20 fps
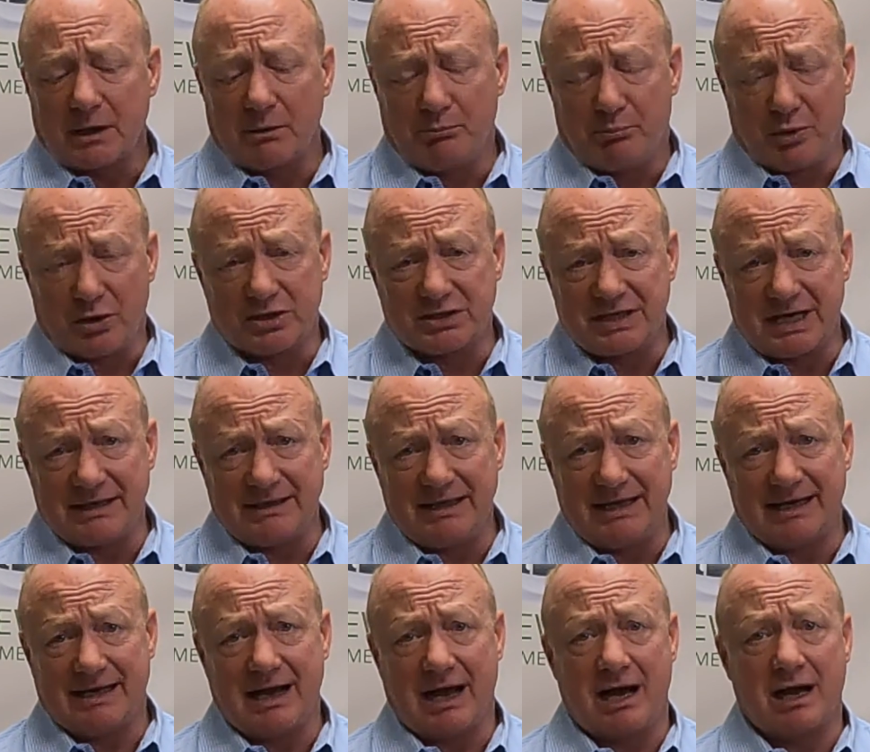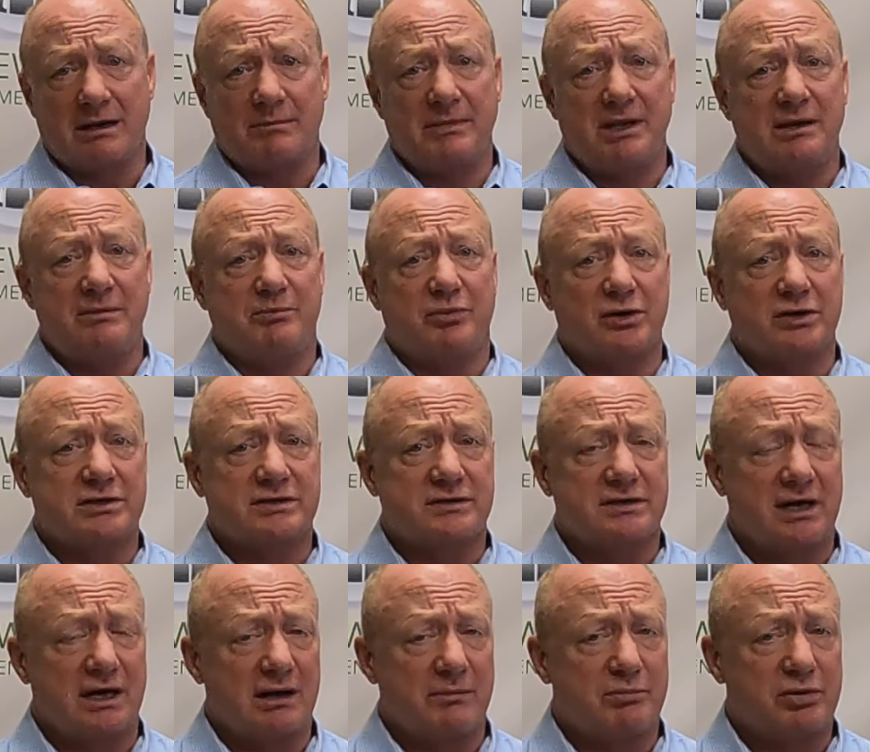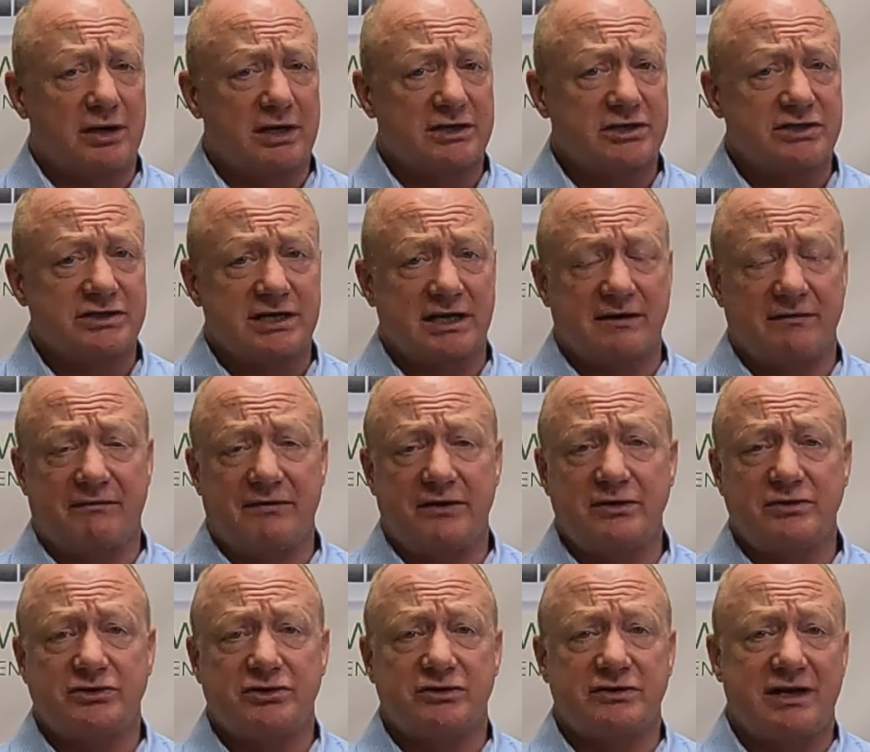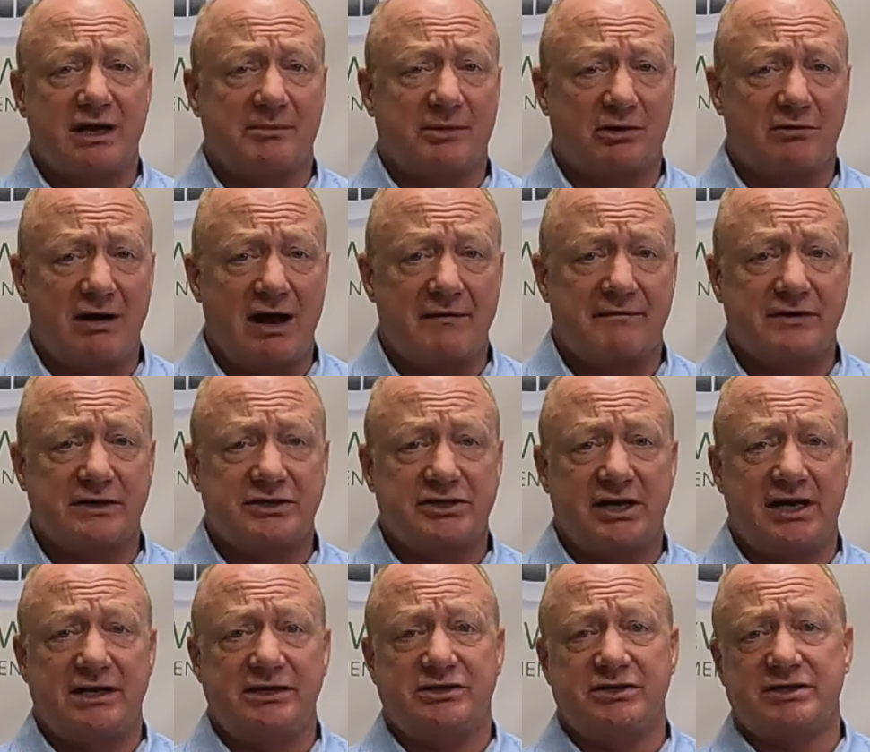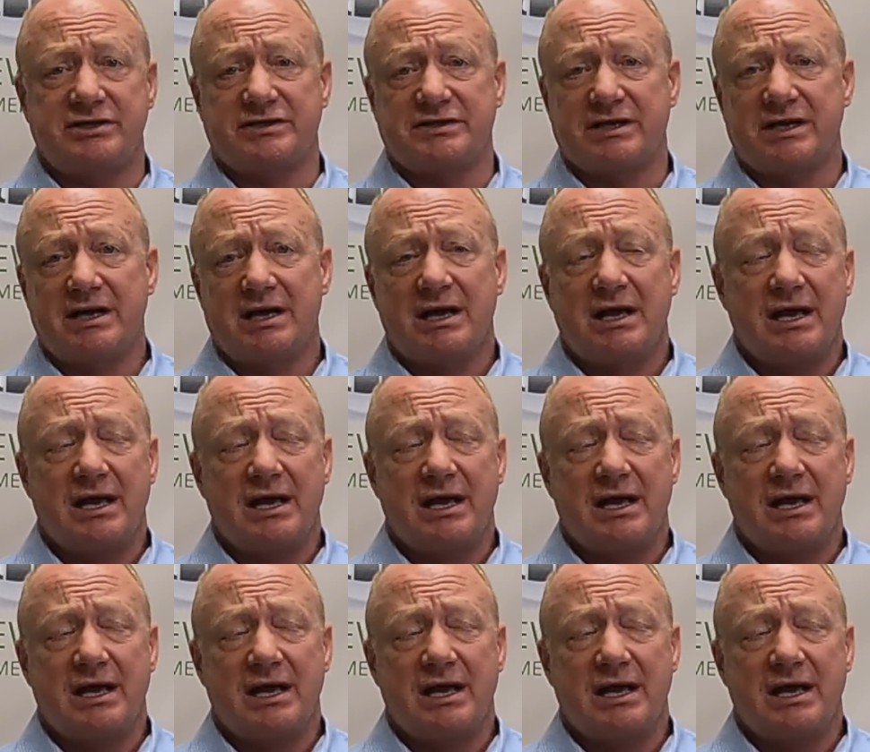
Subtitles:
books on the economy, books, predictions on the future, demographic changes.